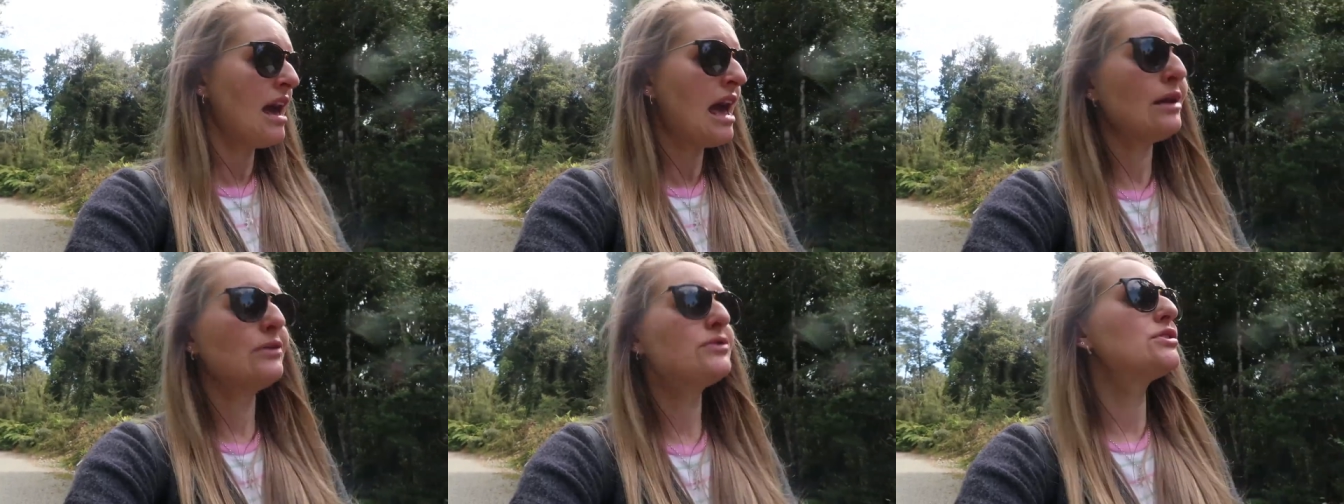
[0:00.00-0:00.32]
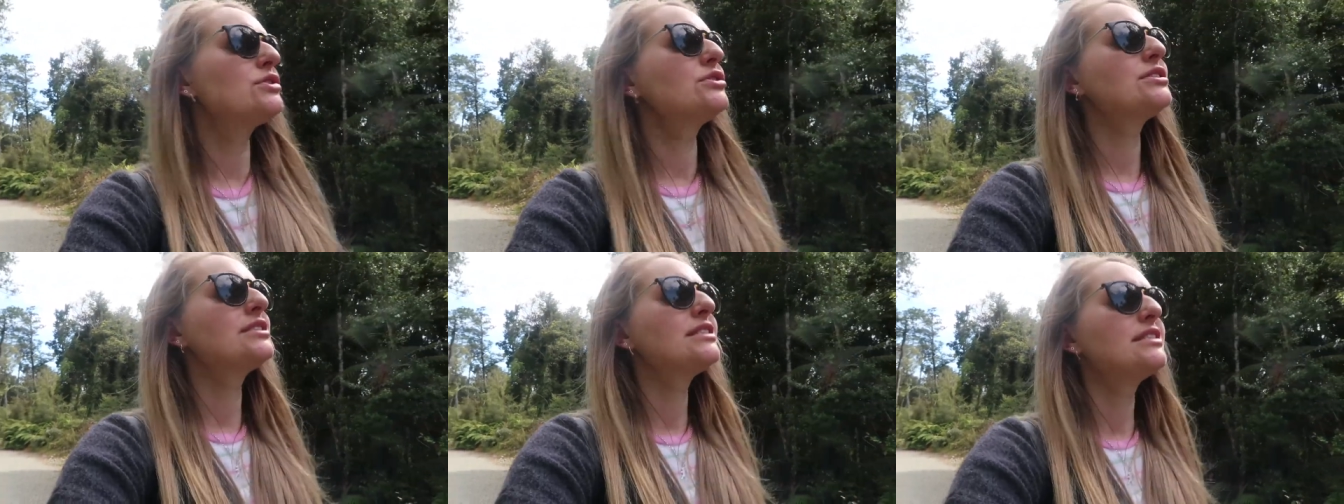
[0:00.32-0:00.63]
and
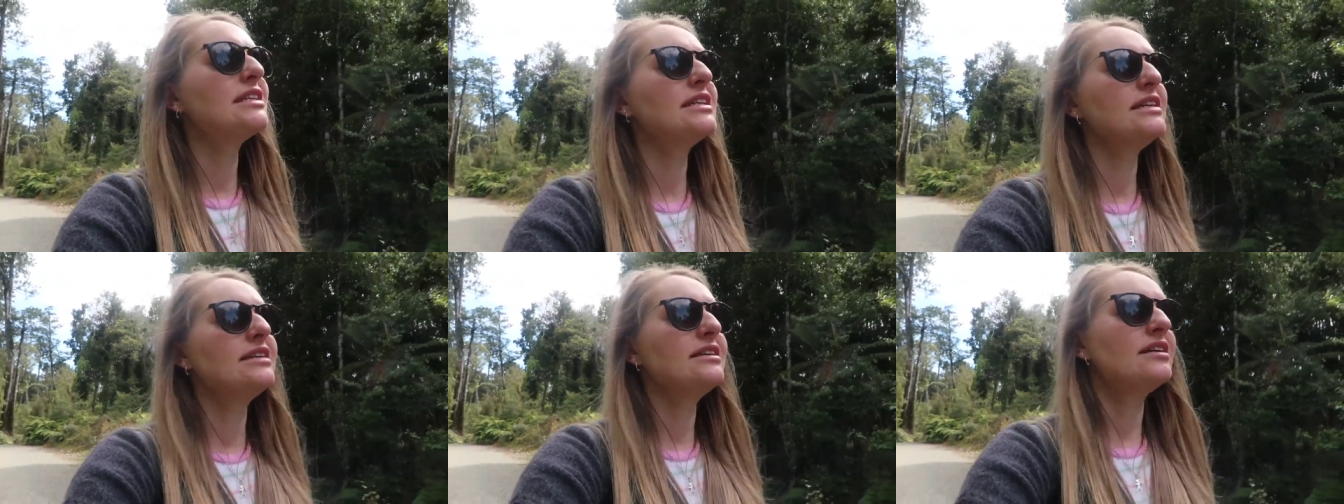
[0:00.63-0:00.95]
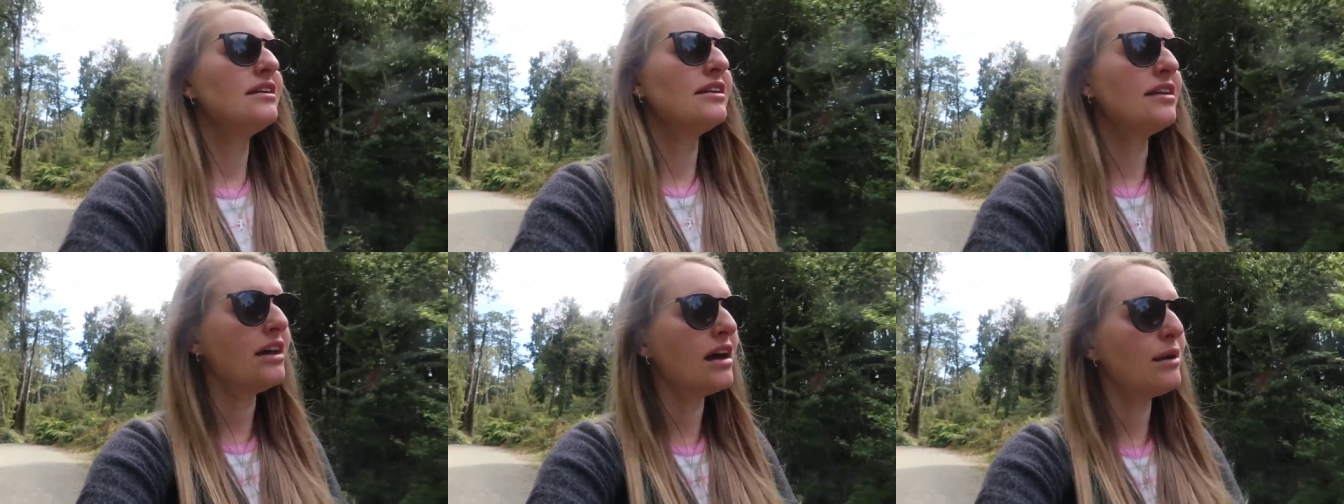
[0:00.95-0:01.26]
also just see
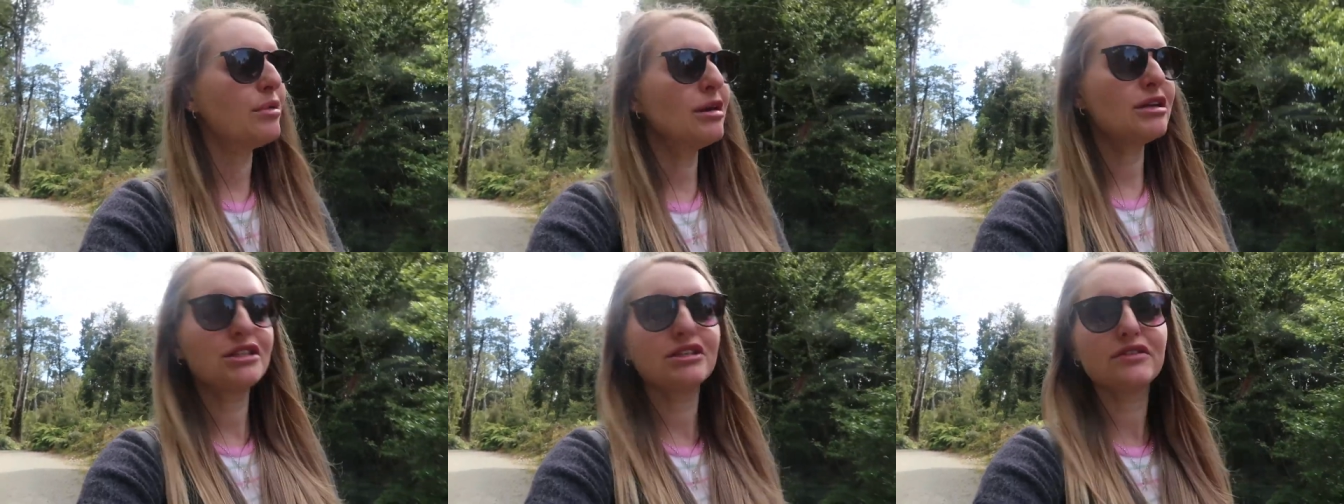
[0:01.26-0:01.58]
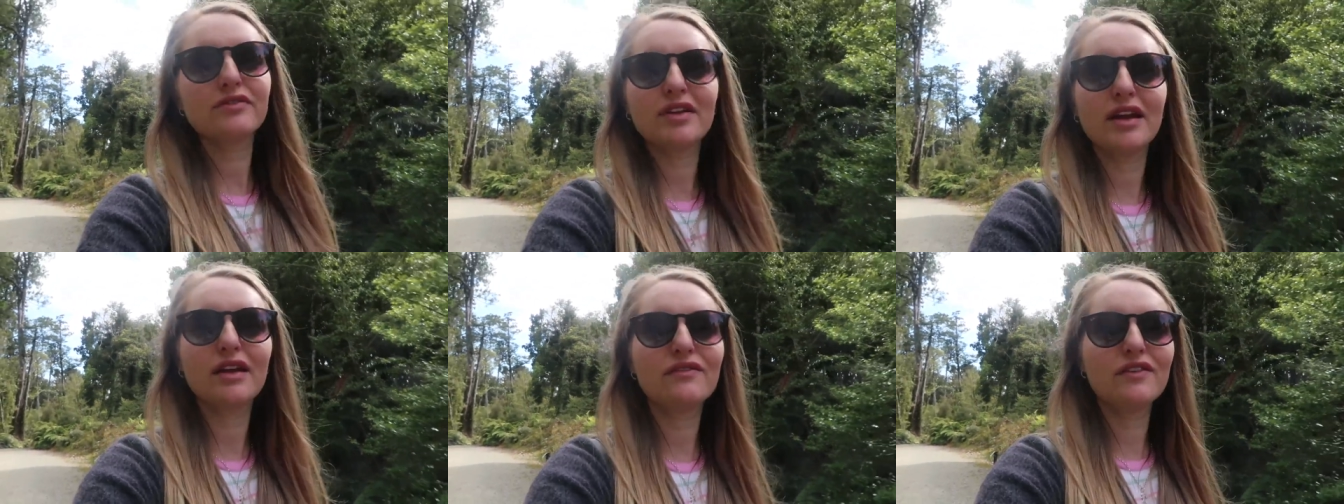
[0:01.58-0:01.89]
a bunch
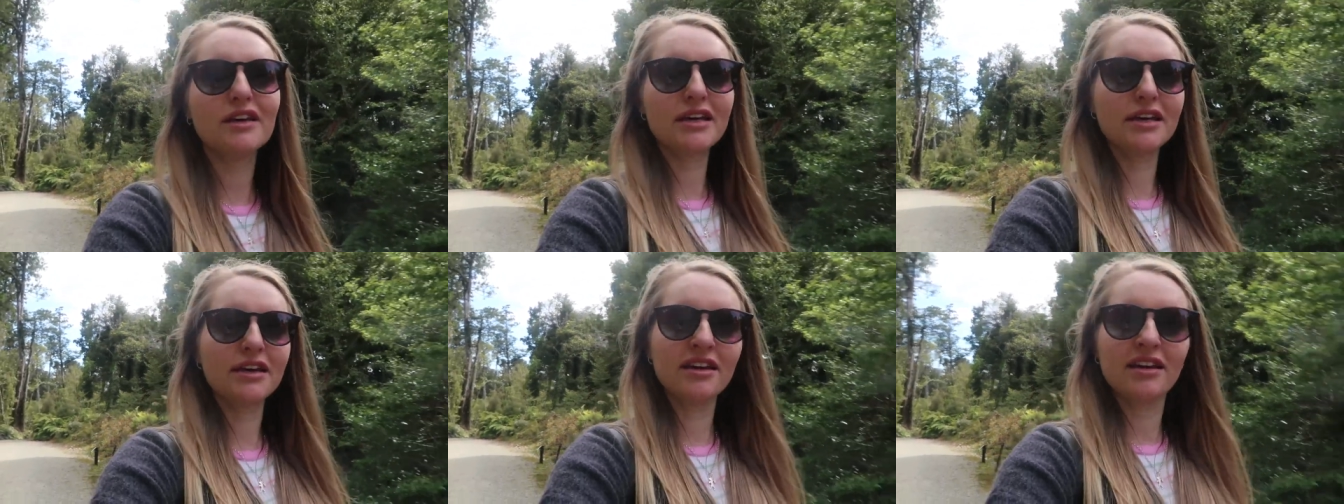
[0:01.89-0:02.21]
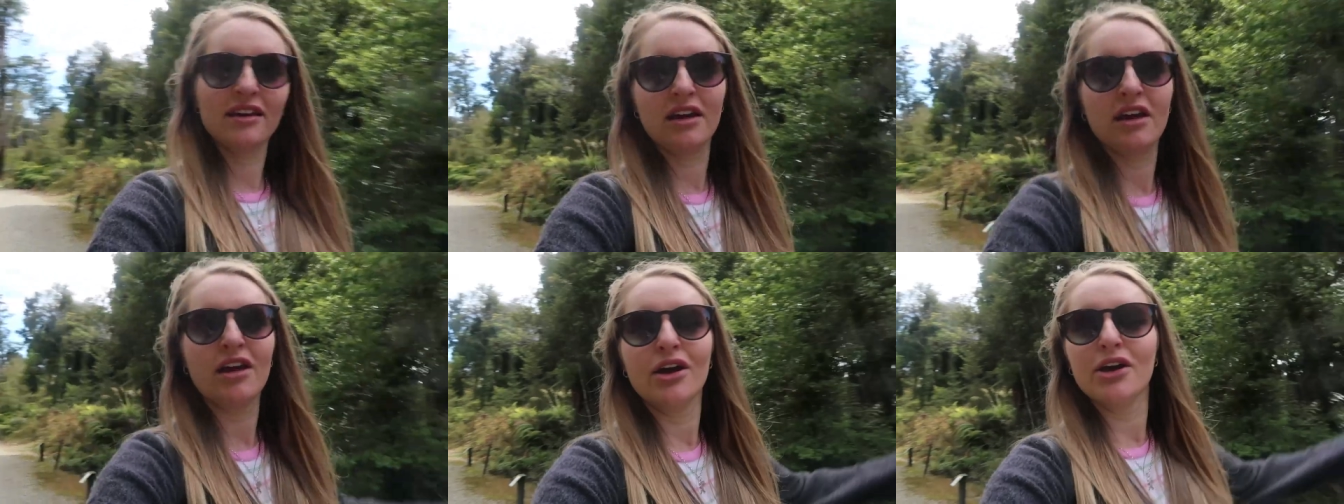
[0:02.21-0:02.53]
of lovely
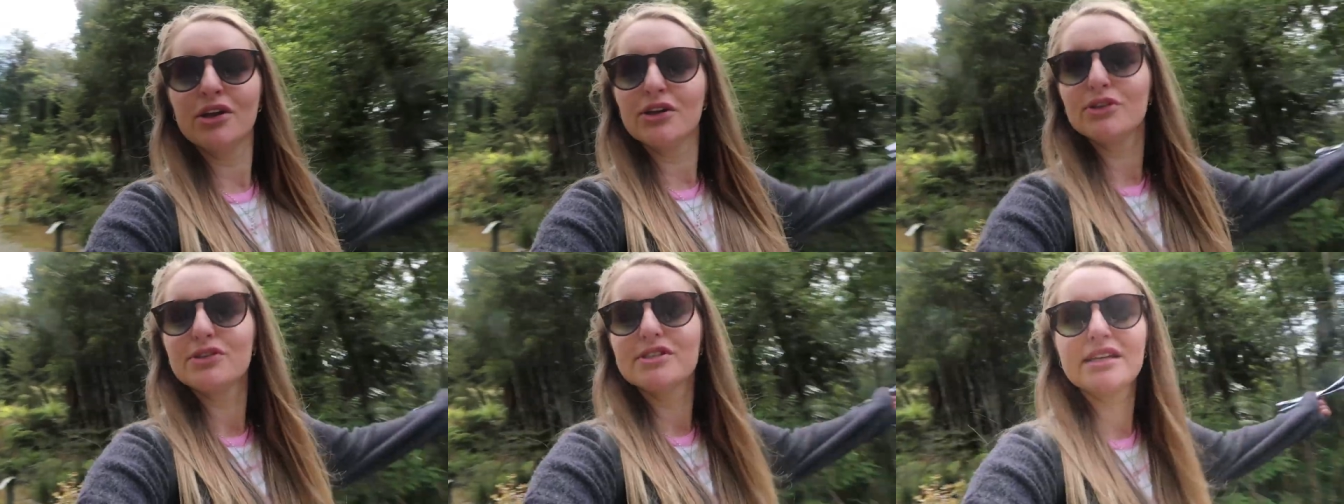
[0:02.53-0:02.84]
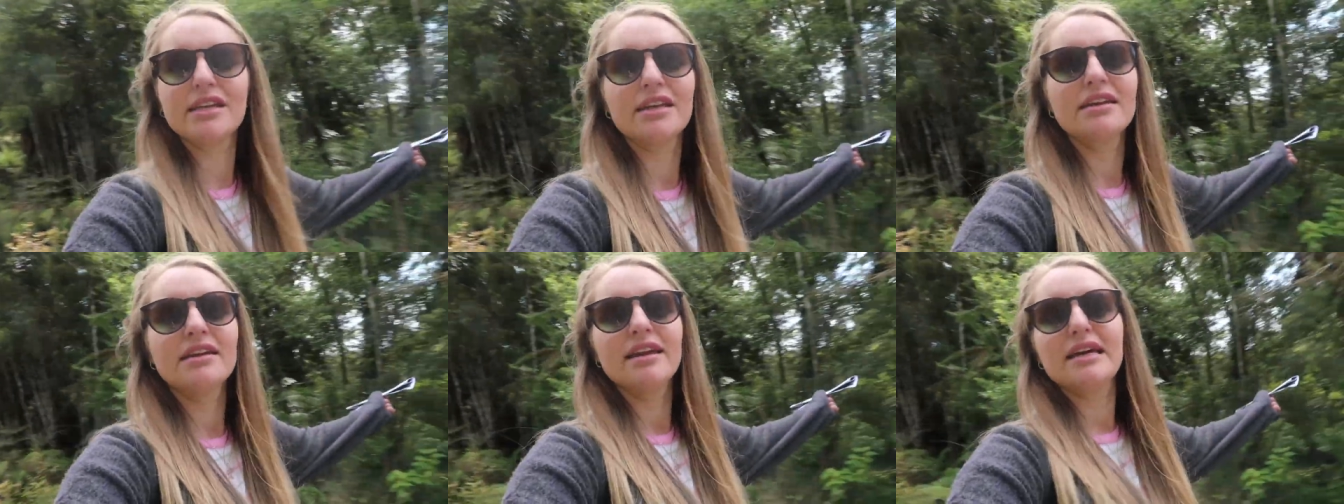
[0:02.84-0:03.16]
New
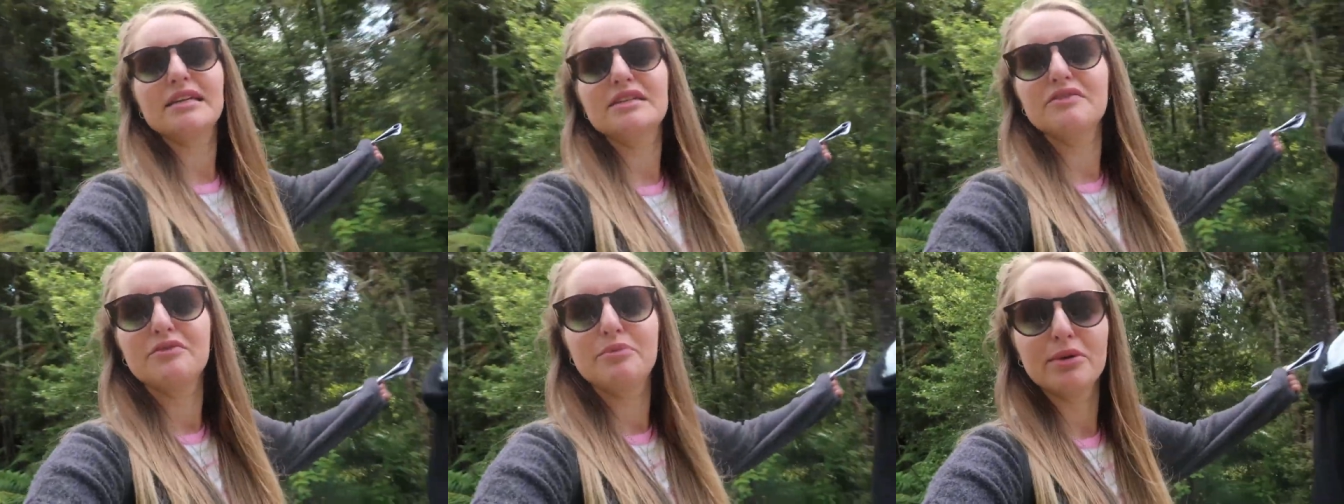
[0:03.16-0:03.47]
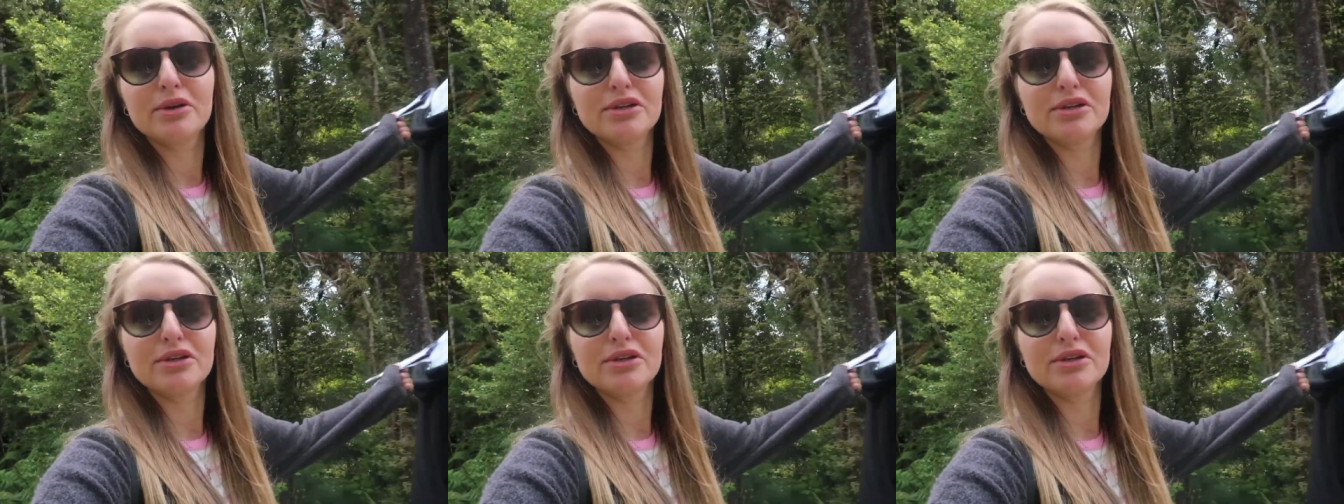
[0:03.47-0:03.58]
Zealand native